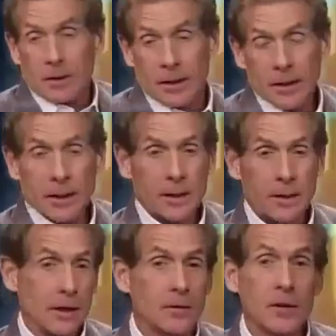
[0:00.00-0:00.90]
Okay,
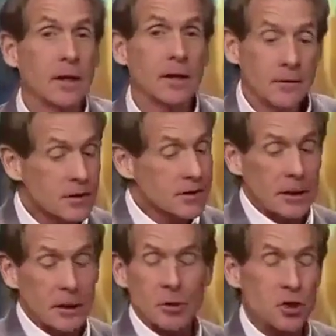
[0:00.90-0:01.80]
not that this
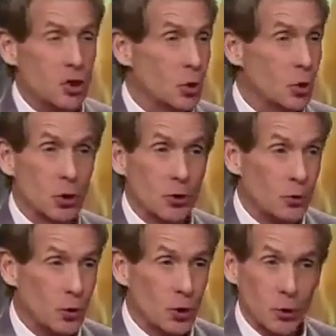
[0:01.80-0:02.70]
team is so good
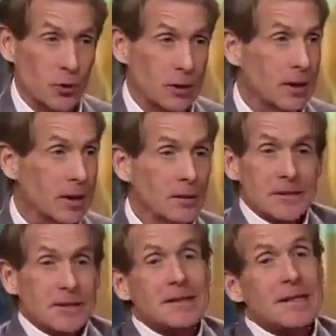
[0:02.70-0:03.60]
on the road.
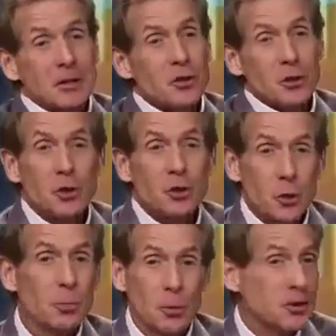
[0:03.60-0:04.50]
Listen, they just took
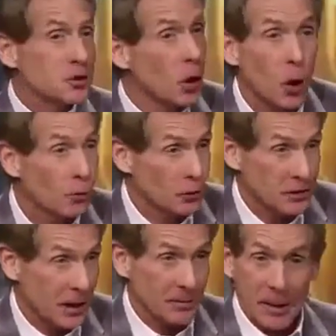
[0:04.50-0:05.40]
Drew Brees to
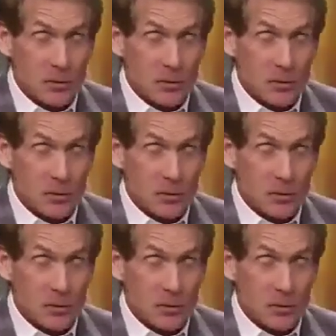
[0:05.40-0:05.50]
overtime.